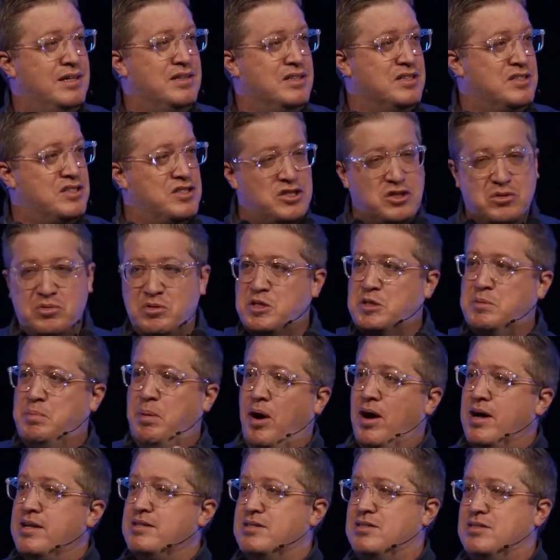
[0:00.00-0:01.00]
This is his
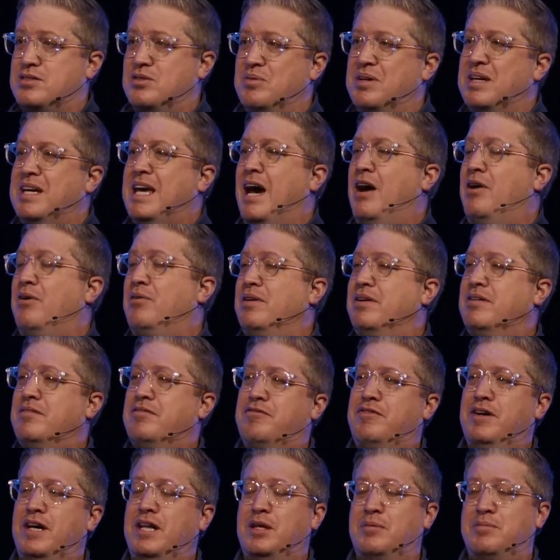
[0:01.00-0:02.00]
response to encountering
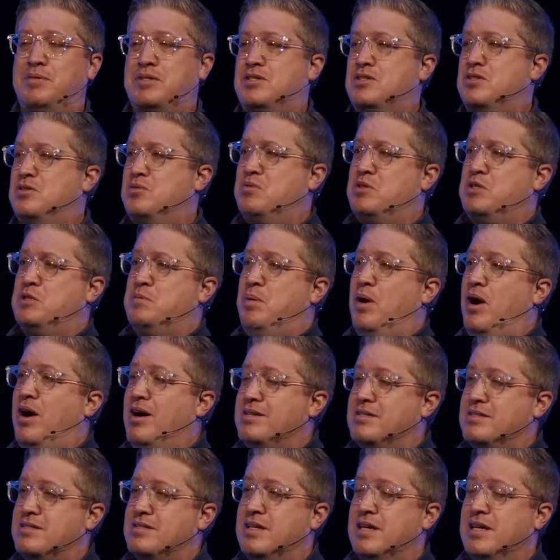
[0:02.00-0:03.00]
Philip. This is his
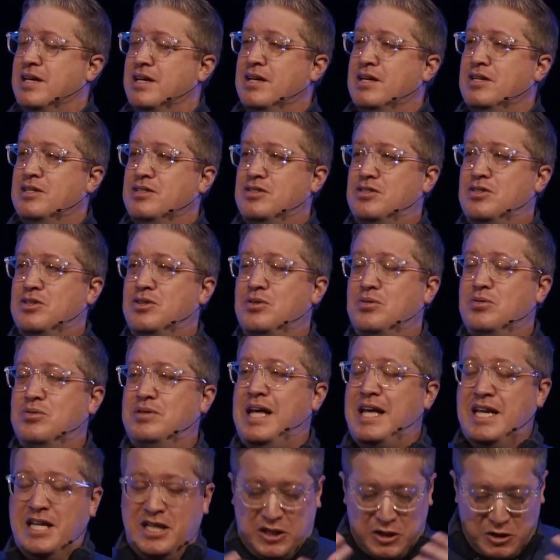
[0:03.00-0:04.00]
response to
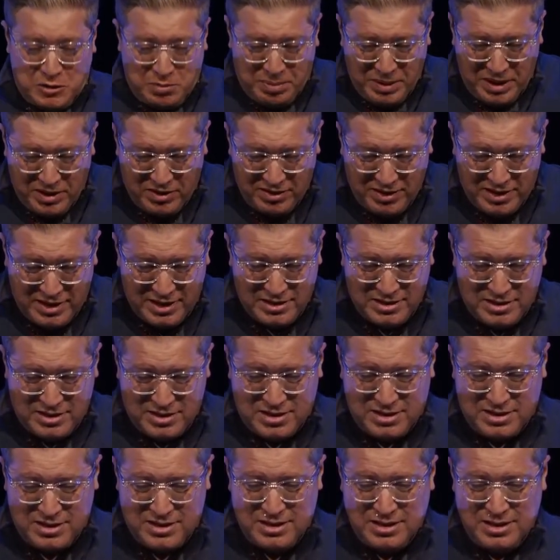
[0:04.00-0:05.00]
that
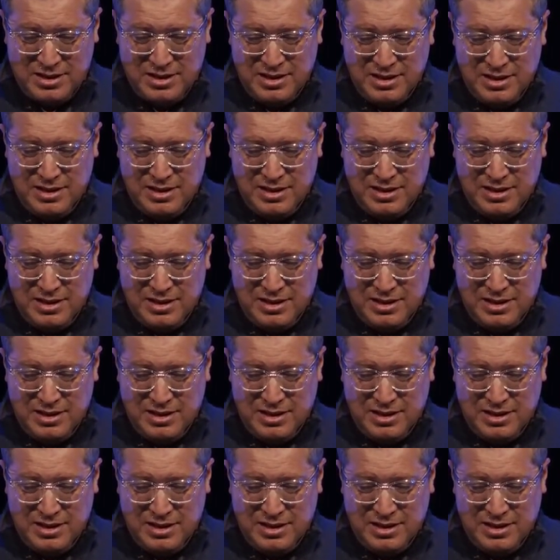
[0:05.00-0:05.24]
experience.